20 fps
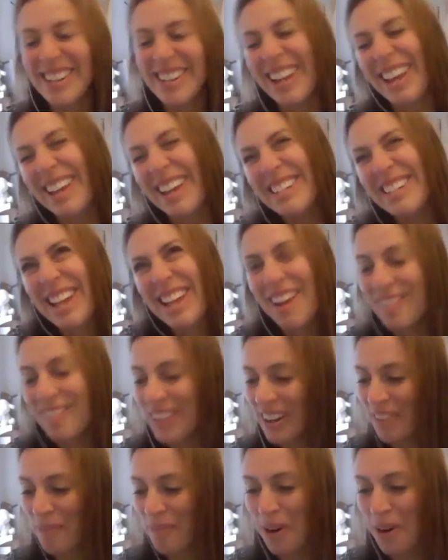Because I guess,
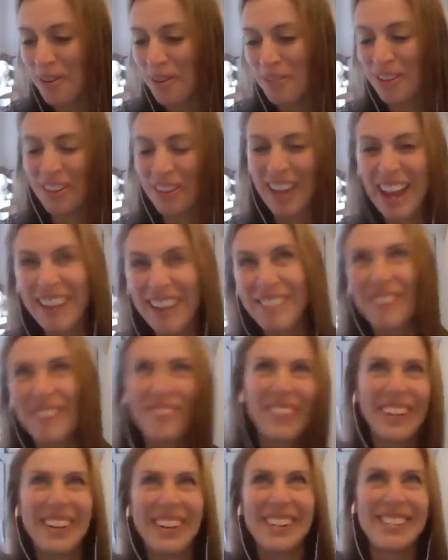a part of you kind of
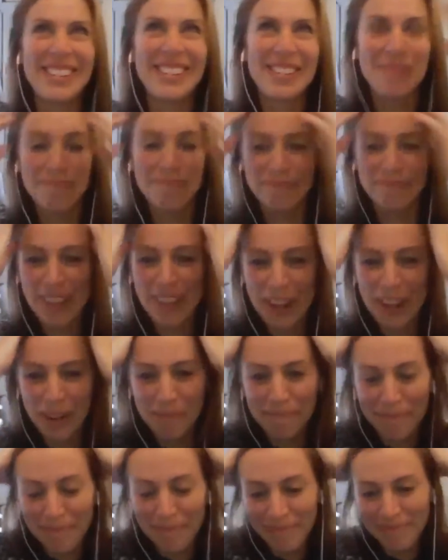figures it's,
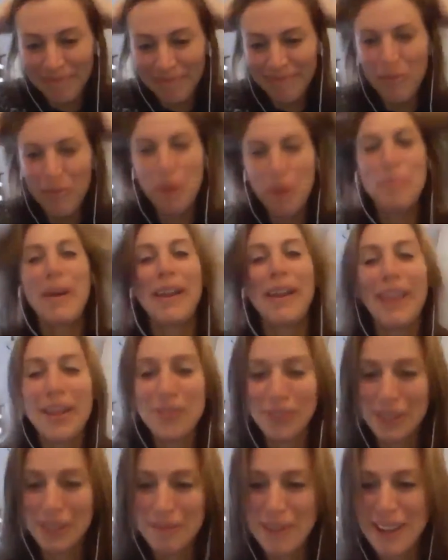more
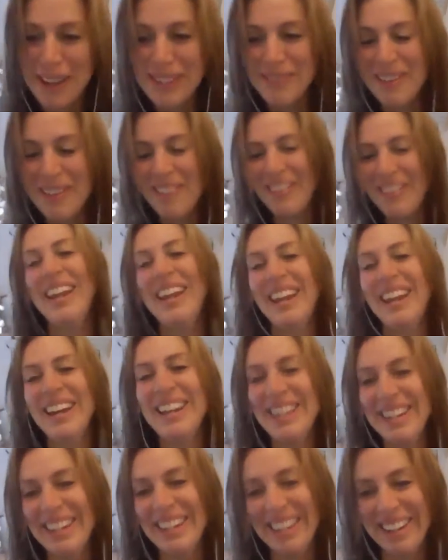biologically based, maybe.
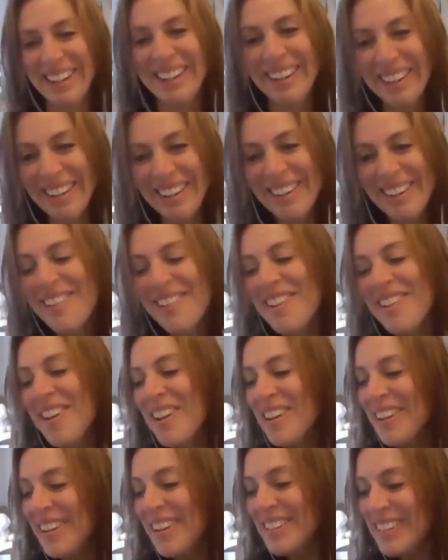
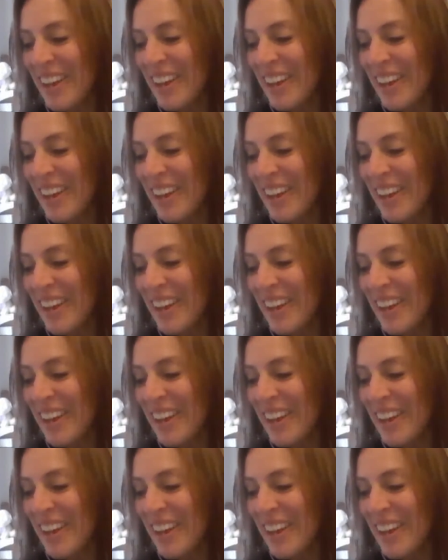Mm-hmm.